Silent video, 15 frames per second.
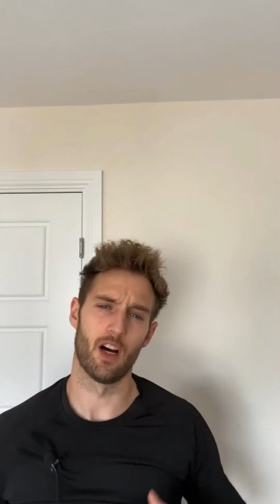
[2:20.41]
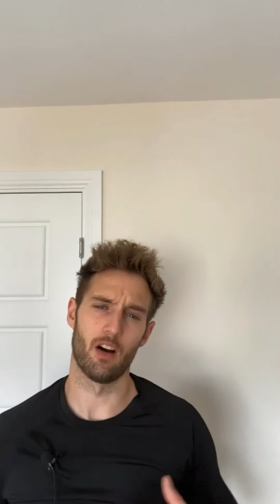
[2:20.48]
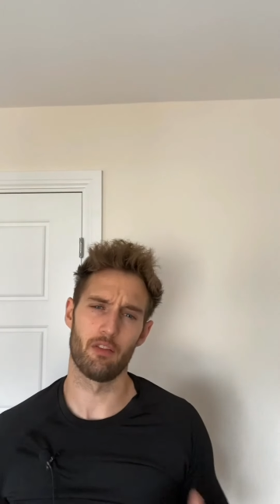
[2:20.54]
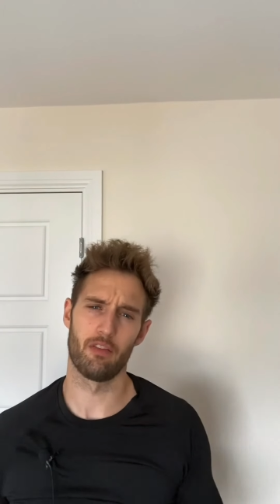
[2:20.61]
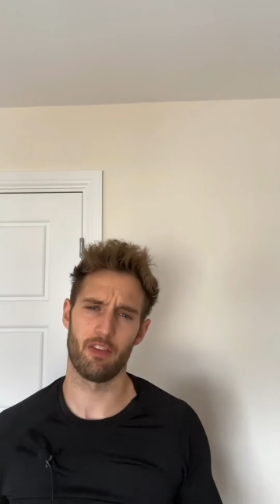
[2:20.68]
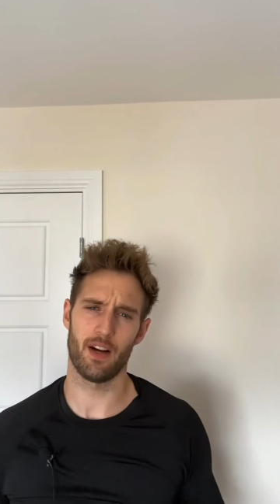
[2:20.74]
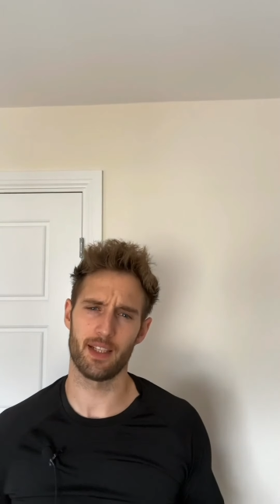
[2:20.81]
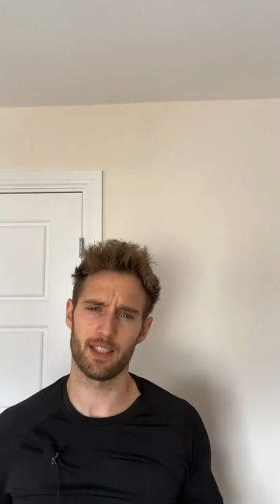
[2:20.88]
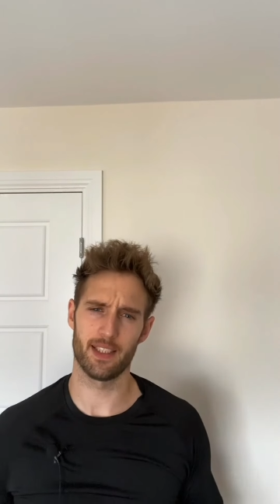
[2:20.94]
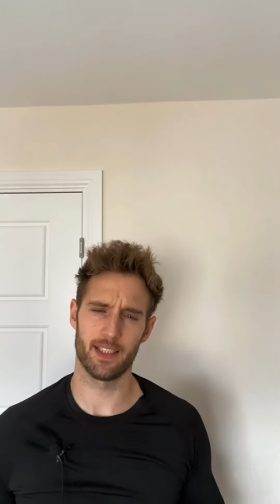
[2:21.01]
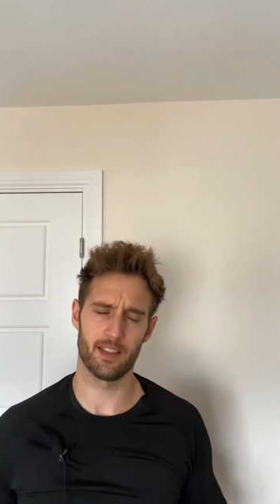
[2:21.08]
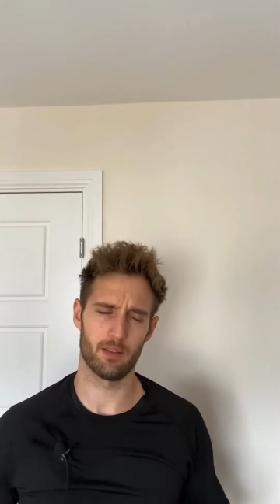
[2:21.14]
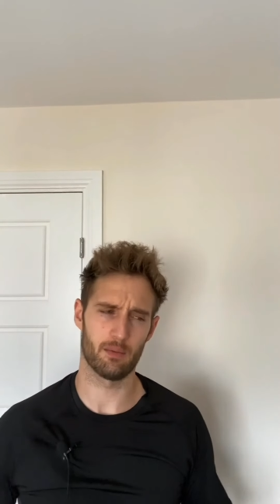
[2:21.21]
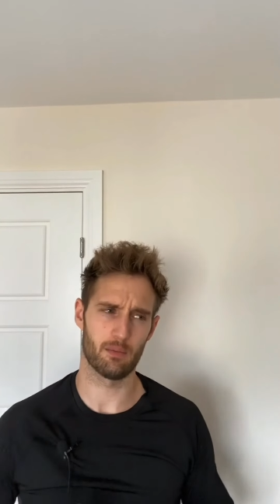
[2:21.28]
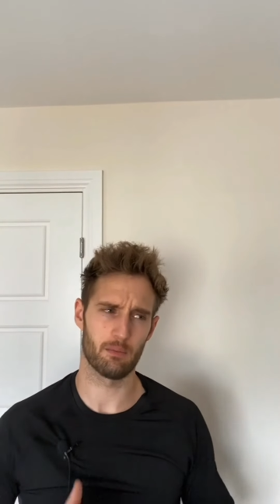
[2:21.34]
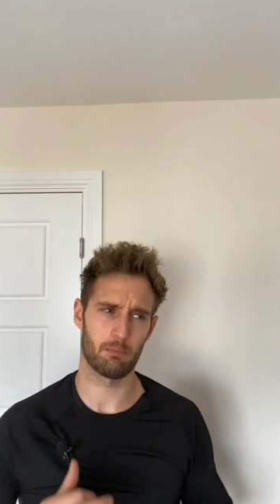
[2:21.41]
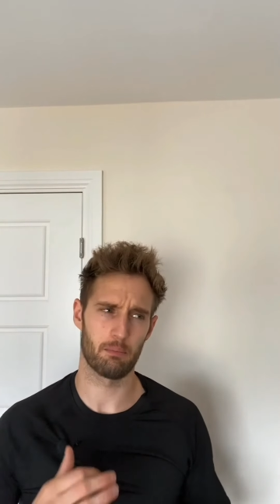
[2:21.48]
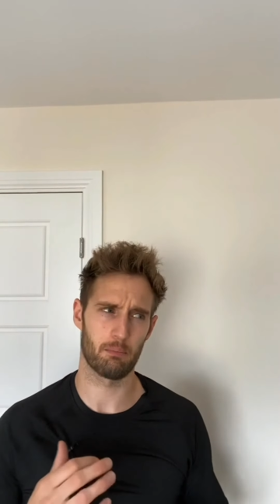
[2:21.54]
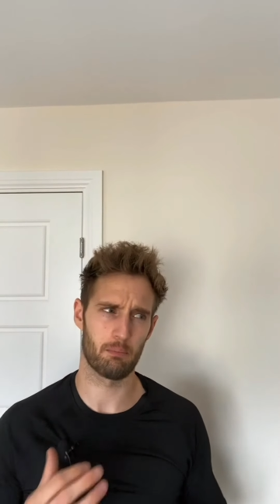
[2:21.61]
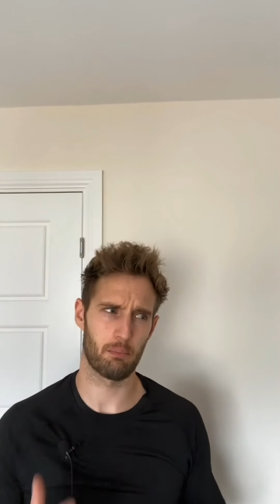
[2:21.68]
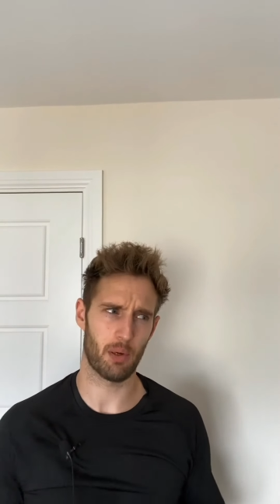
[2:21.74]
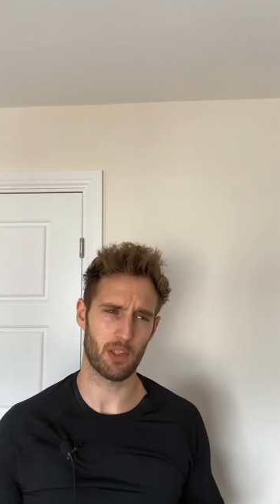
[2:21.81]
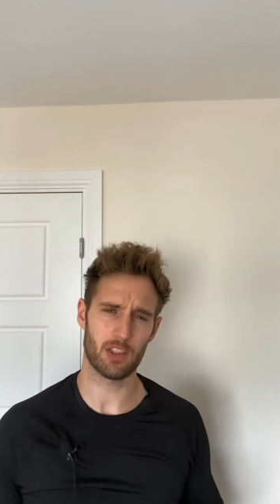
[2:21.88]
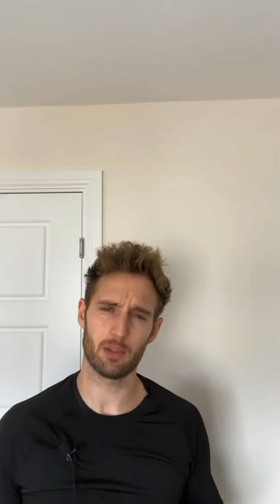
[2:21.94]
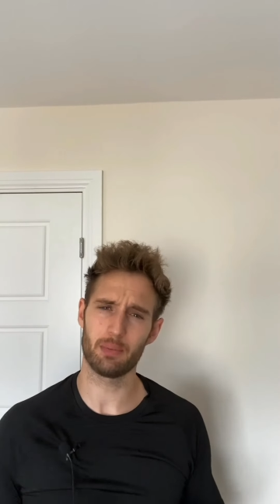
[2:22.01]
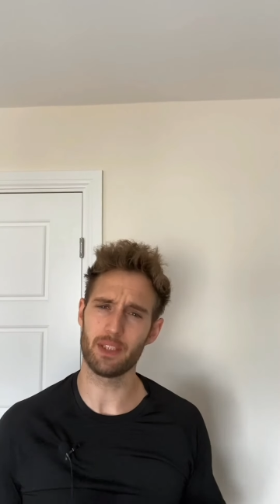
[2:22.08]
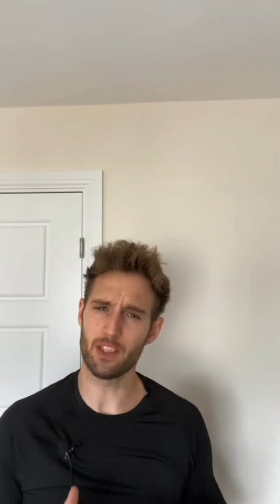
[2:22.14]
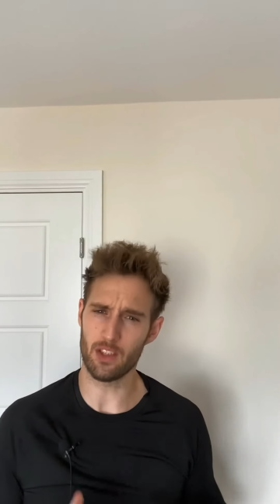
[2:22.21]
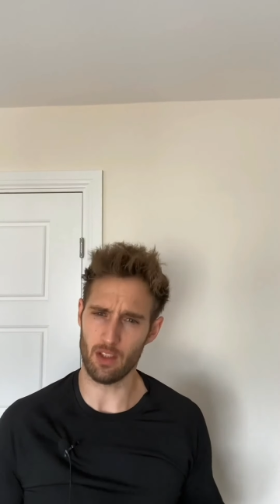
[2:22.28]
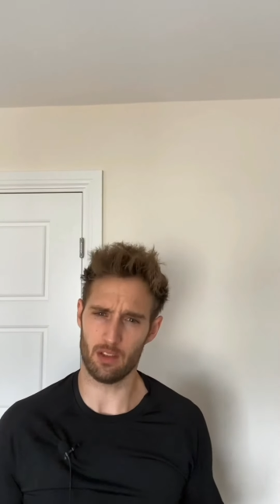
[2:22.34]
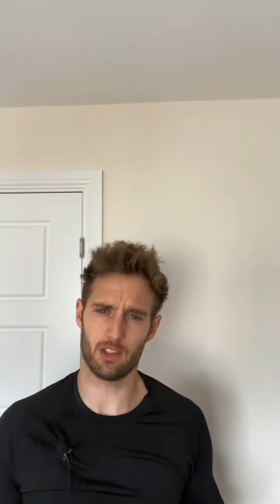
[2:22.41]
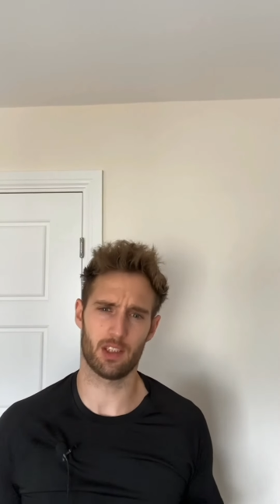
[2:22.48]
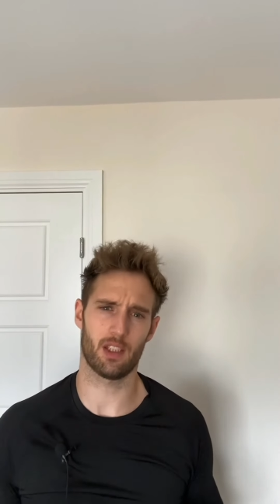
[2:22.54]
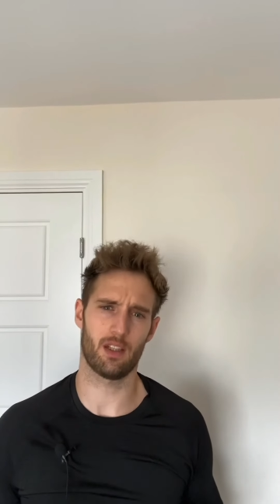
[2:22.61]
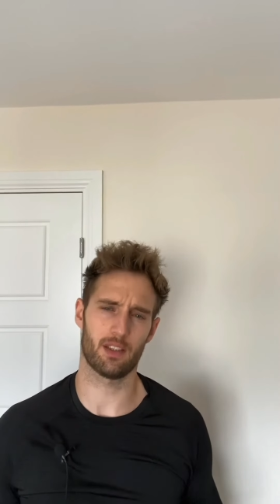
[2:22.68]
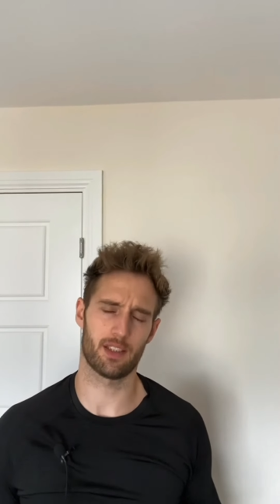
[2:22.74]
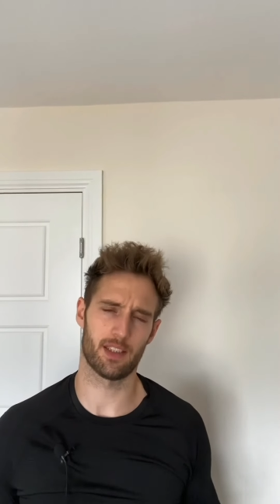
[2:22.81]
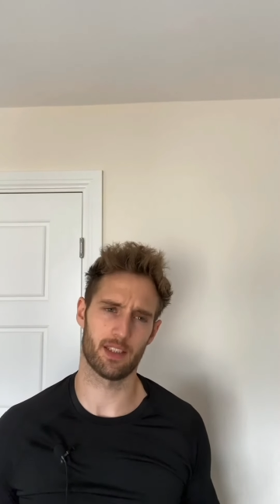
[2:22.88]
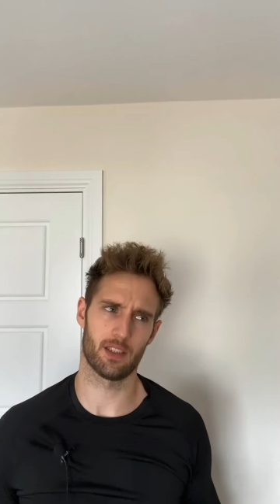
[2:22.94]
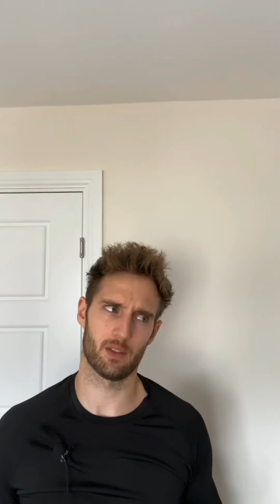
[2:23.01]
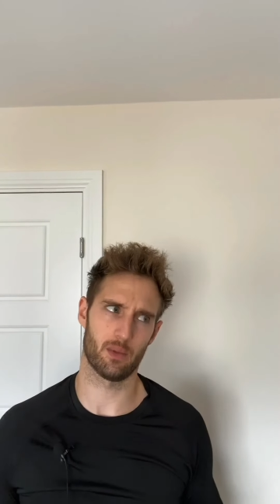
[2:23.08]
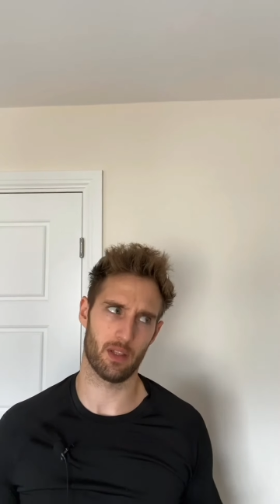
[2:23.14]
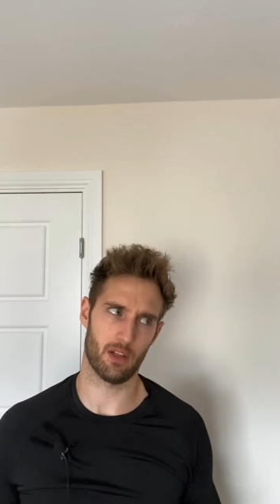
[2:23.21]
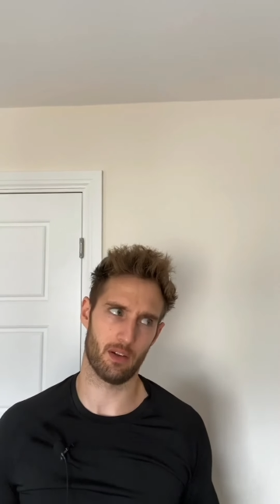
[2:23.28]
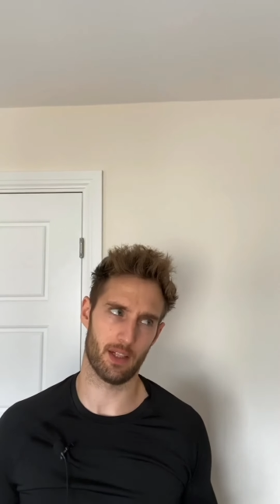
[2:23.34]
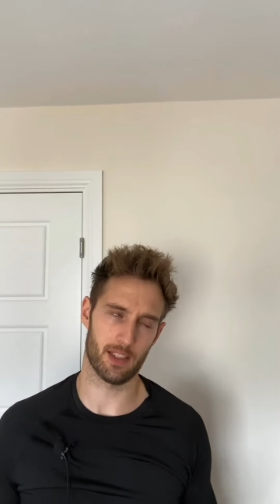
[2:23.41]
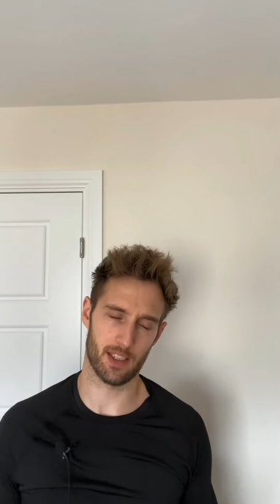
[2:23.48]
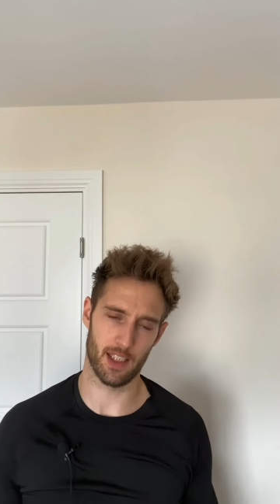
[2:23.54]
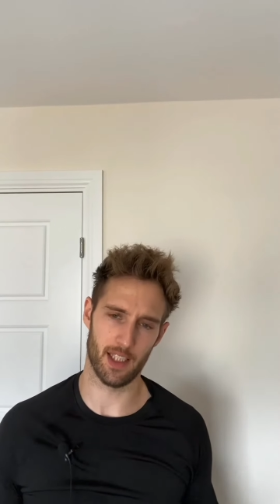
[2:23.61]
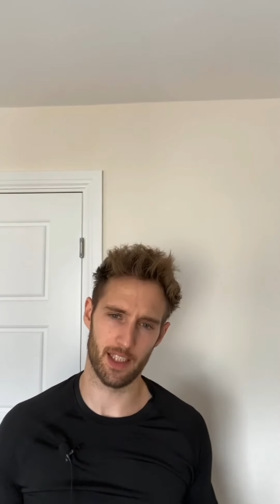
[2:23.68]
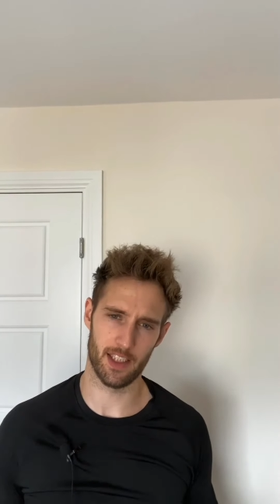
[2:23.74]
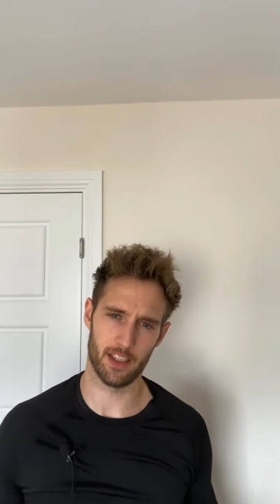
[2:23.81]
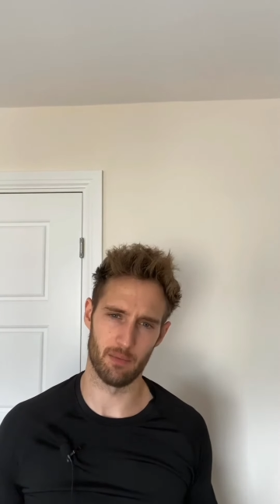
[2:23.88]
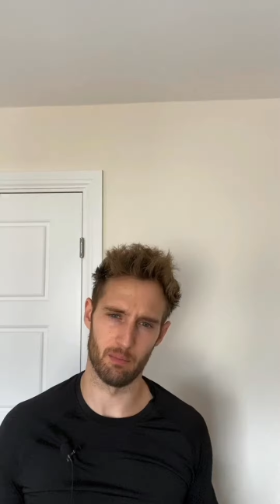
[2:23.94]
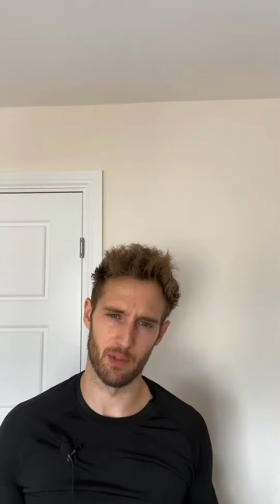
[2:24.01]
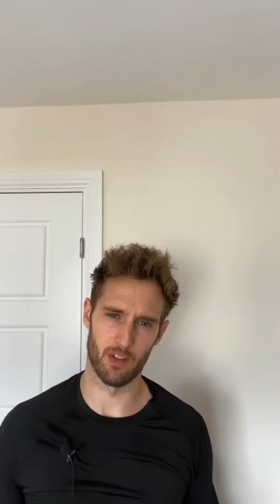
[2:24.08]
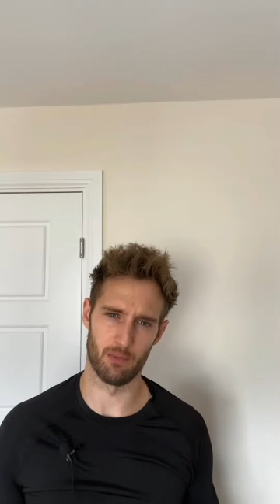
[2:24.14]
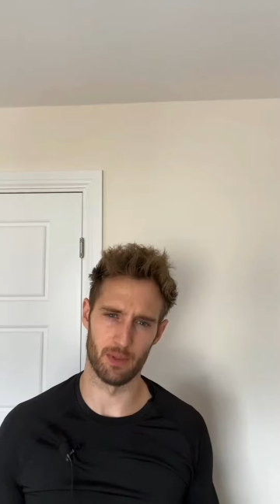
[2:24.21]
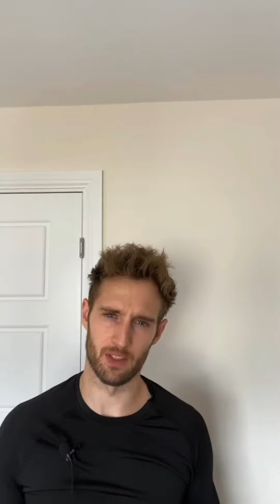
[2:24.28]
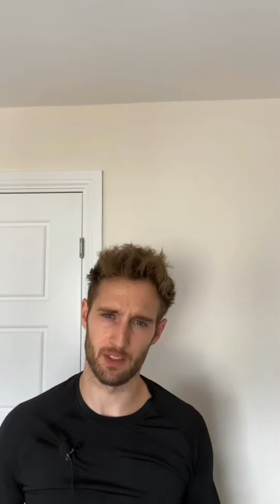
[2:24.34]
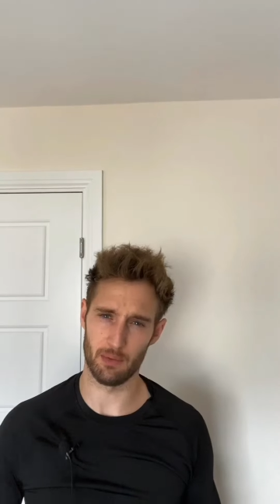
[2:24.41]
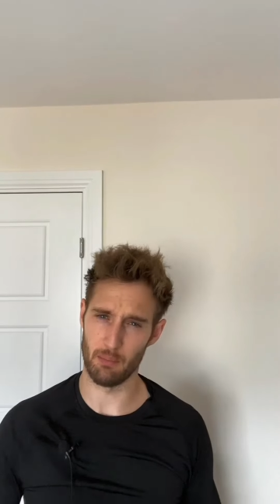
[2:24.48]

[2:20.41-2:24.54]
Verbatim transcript: and finally, possibly not starting with our isolation movements